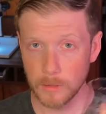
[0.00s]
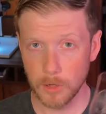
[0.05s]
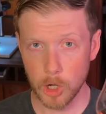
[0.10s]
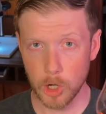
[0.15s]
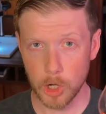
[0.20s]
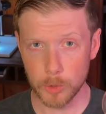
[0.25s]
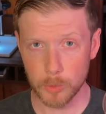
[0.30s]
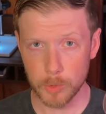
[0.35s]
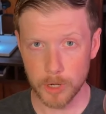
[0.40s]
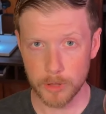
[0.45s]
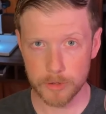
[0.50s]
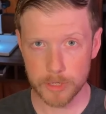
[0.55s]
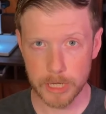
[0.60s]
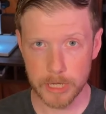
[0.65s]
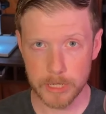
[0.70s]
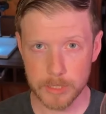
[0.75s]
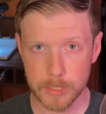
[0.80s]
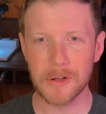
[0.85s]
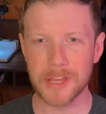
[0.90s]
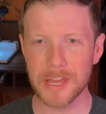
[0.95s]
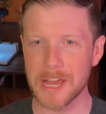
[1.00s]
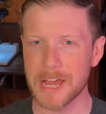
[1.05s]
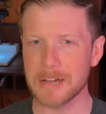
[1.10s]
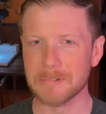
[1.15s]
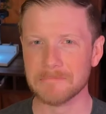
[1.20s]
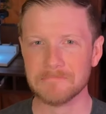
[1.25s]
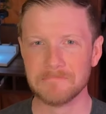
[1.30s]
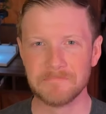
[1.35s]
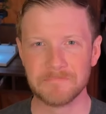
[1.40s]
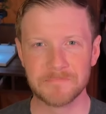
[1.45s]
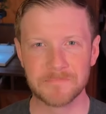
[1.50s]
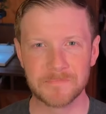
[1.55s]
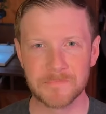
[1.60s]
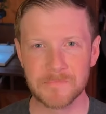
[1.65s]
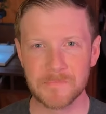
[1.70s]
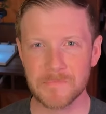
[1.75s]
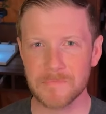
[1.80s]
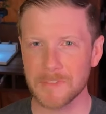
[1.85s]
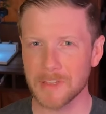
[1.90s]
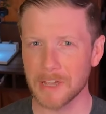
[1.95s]
On to another taste. Yeah.
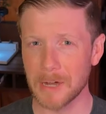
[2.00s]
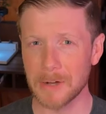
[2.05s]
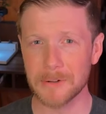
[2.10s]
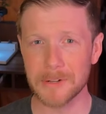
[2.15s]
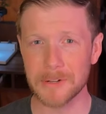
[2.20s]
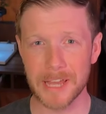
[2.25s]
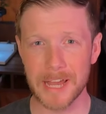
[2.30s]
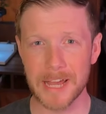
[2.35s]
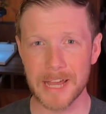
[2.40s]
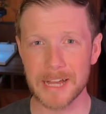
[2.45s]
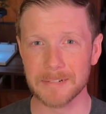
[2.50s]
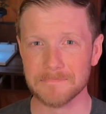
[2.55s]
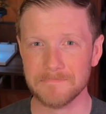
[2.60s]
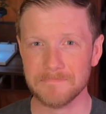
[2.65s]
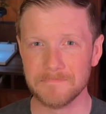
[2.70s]
Oh, yeah.